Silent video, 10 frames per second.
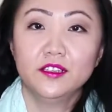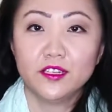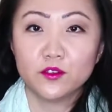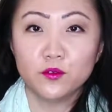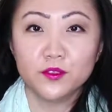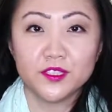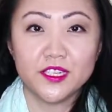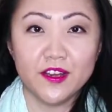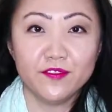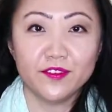a lot of cool
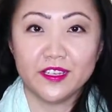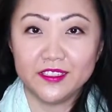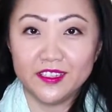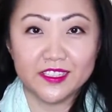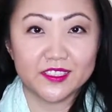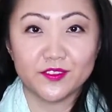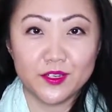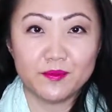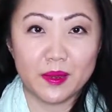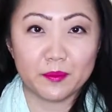stuff and lots of
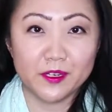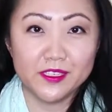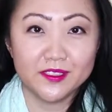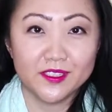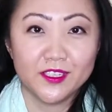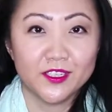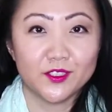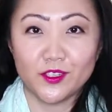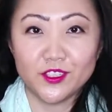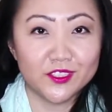good memories.
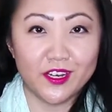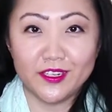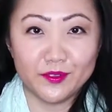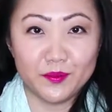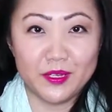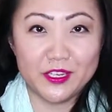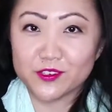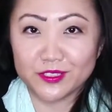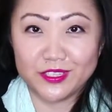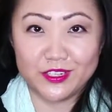So I just thought it would be
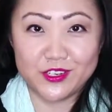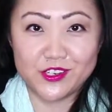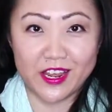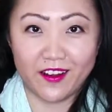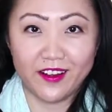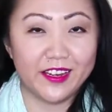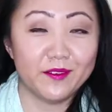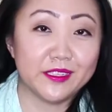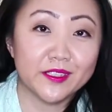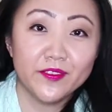interesting to share.
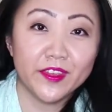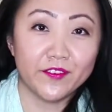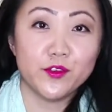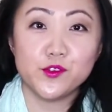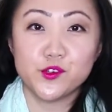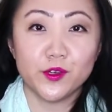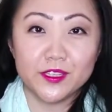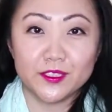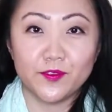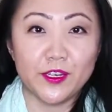Anyways, if you
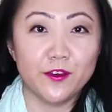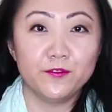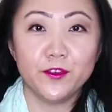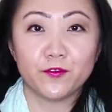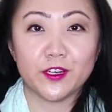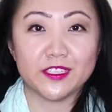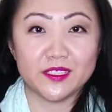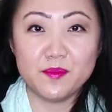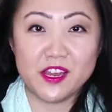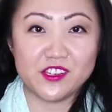enjoyed this video, feel free to
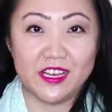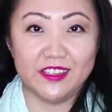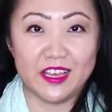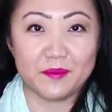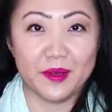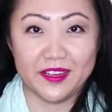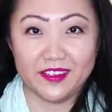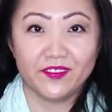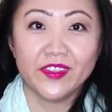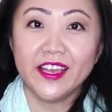smash that like
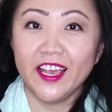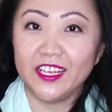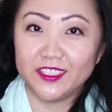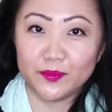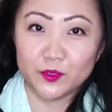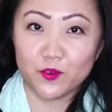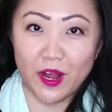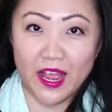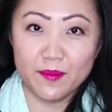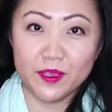button and
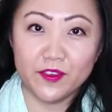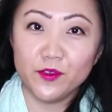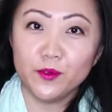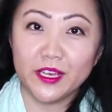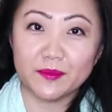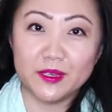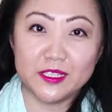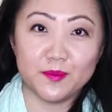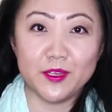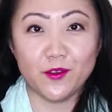subscribe if you would like
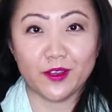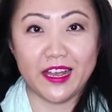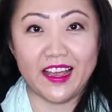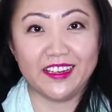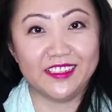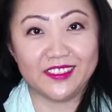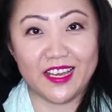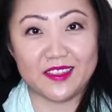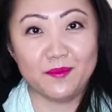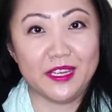me to be your guide
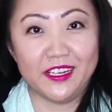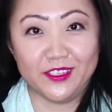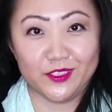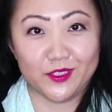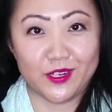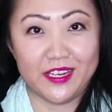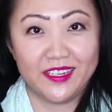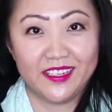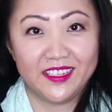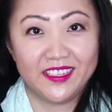inside the media industry.